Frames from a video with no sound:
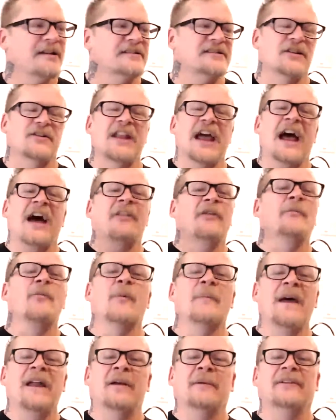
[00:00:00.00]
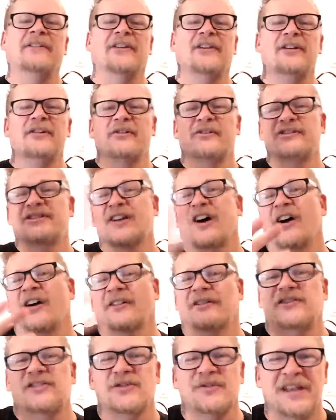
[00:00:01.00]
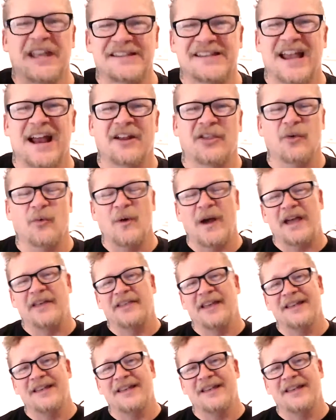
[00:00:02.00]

So now the momentum is huge. The hard suit gets out of the way.